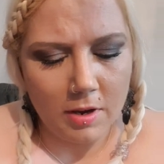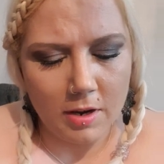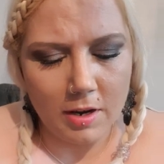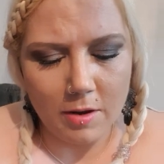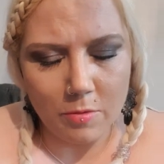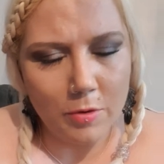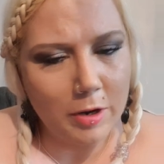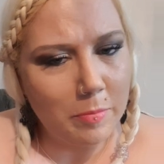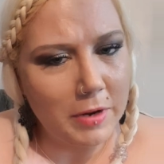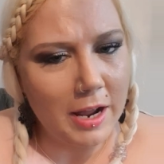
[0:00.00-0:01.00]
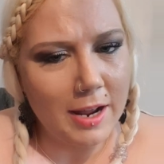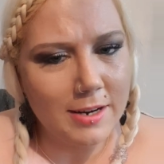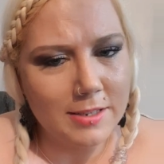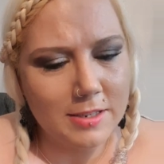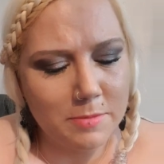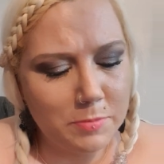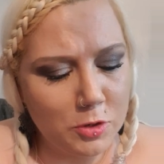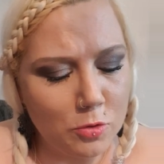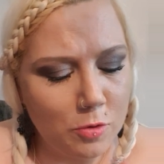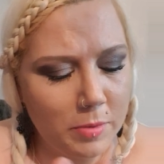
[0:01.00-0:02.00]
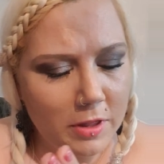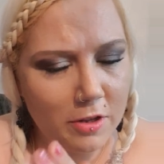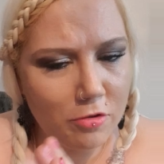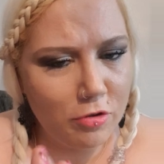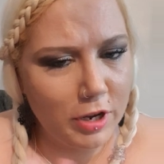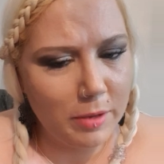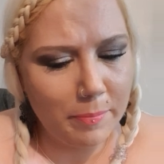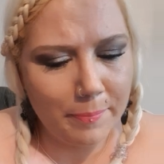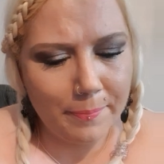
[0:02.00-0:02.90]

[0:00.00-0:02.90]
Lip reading: And how quick my hands absorb in the cream.